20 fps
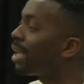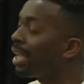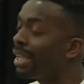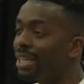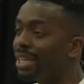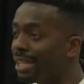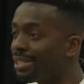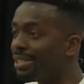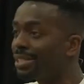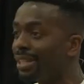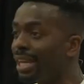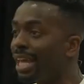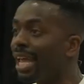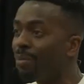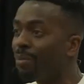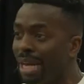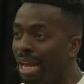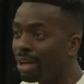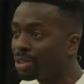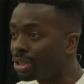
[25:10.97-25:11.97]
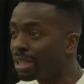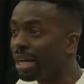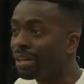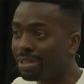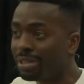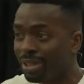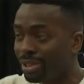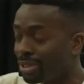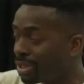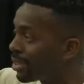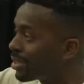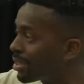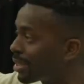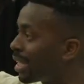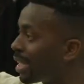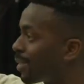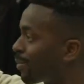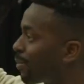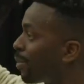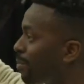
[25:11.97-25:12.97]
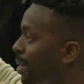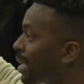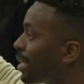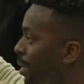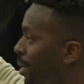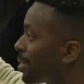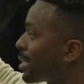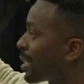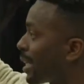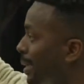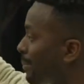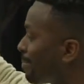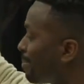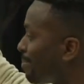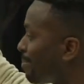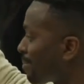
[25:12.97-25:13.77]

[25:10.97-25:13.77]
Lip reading: me yesterday when I was shouting at Justice for being naughty.